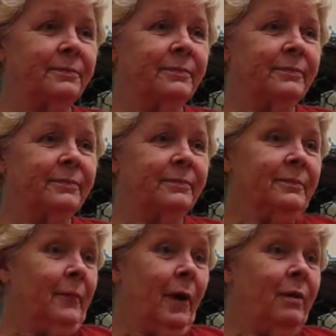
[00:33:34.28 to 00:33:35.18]

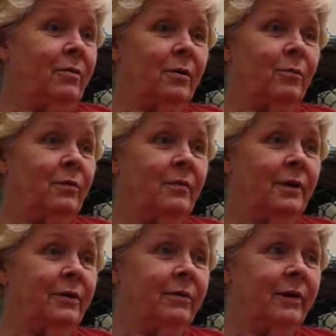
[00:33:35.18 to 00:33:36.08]
I thought it was
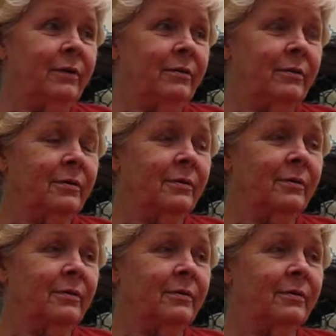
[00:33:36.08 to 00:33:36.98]
hilarious.
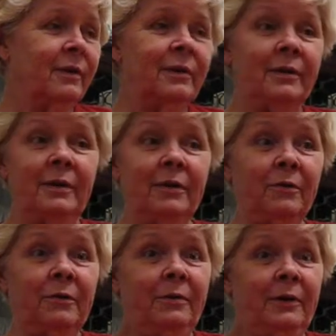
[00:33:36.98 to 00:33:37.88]
I didn't like
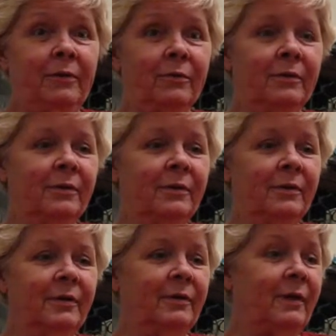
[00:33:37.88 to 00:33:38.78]
her either.
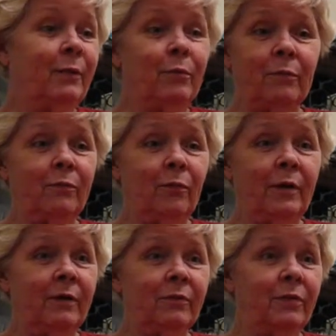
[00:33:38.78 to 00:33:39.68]
That was before
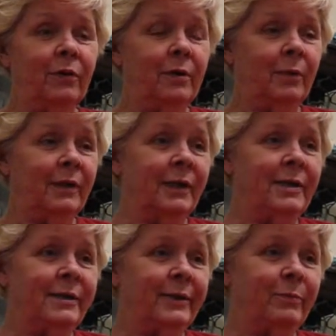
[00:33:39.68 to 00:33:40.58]
I ever thought about
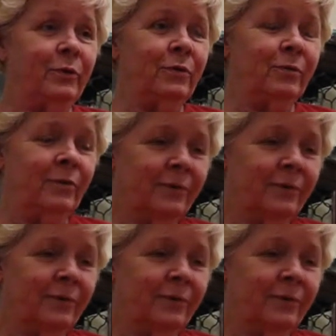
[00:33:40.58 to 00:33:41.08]
dating him, too.